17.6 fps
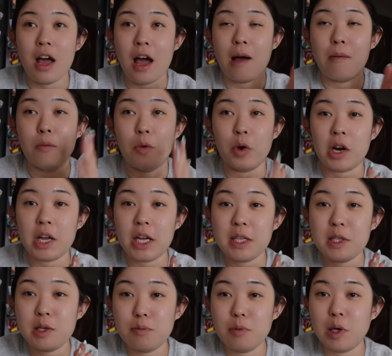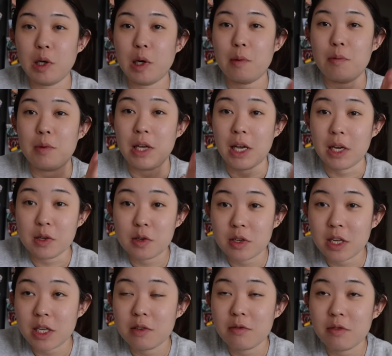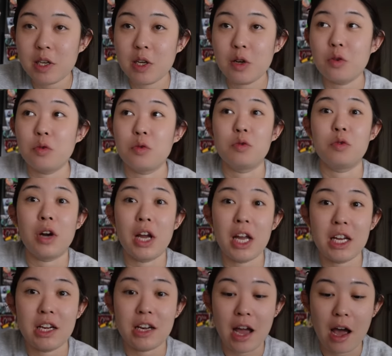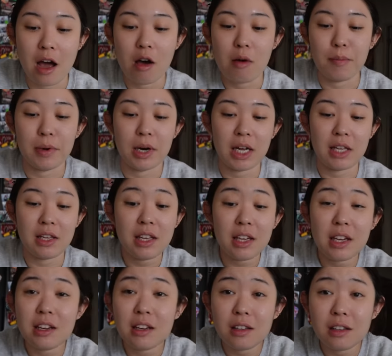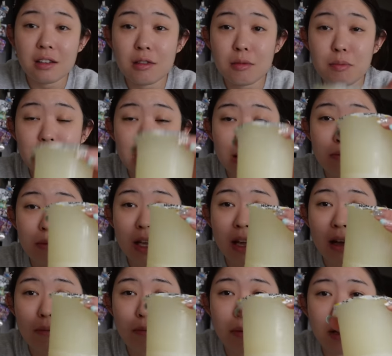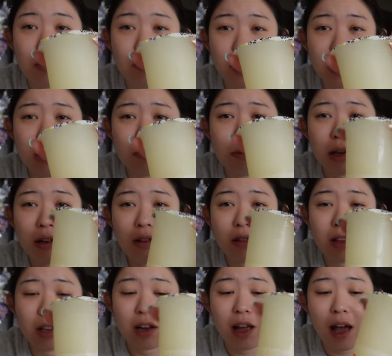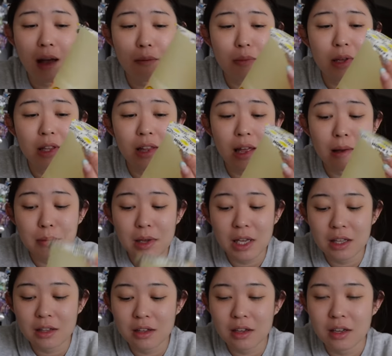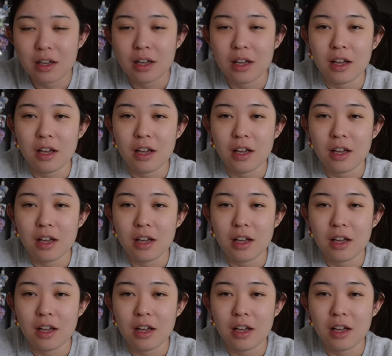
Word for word: I'm working to put up yesterday's video right now, but I needed a little pick-me-up, and what's better than Happy Lemon?